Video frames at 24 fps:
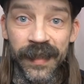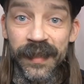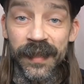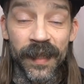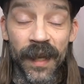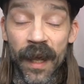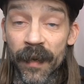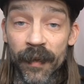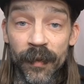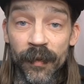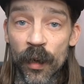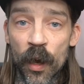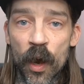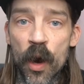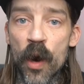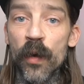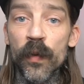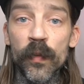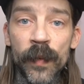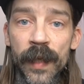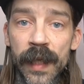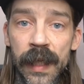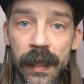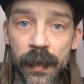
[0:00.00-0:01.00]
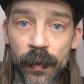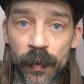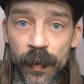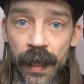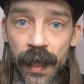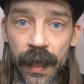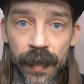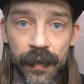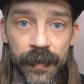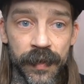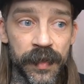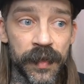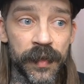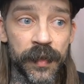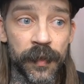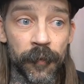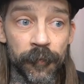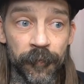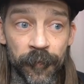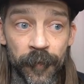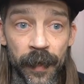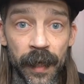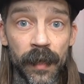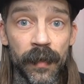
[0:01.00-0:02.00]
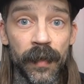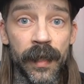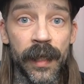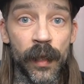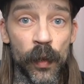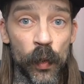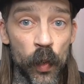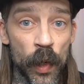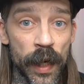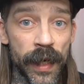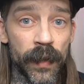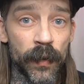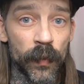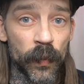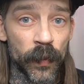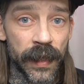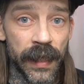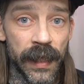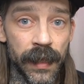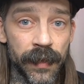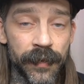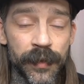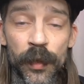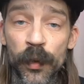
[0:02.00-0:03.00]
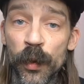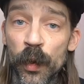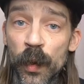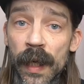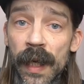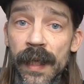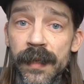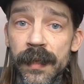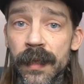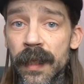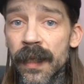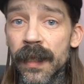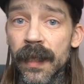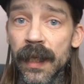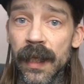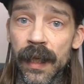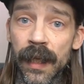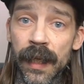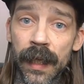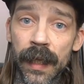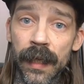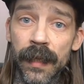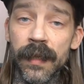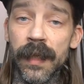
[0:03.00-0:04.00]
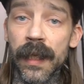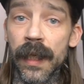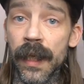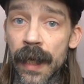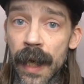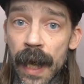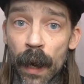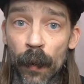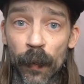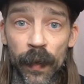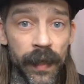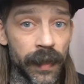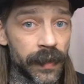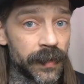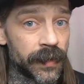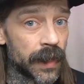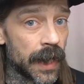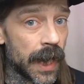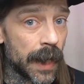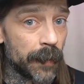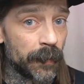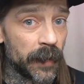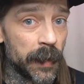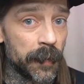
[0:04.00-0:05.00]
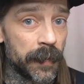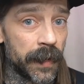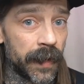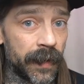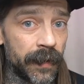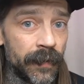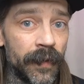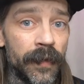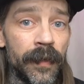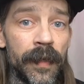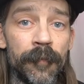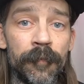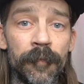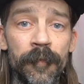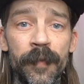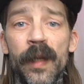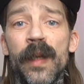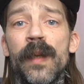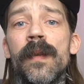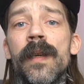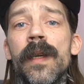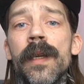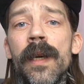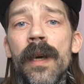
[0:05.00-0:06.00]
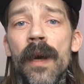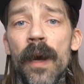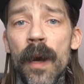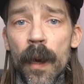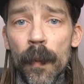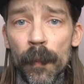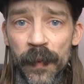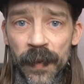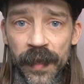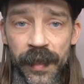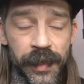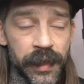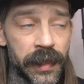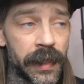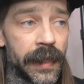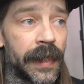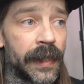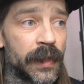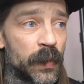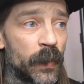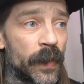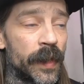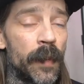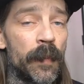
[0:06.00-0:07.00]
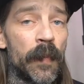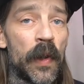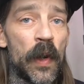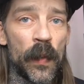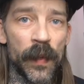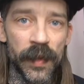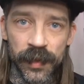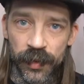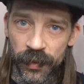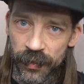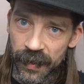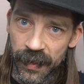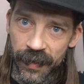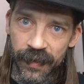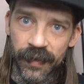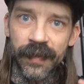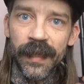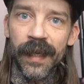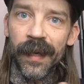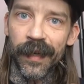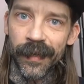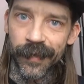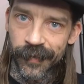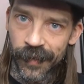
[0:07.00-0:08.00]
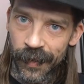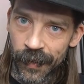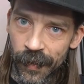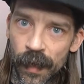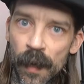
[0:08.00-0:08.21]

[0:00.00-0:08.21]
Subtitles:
not a long read, okay? This is a fairly quick read, so you guys can get in, get out in a timely manner, and feel accomplished. And that's what I'm always trying to kind of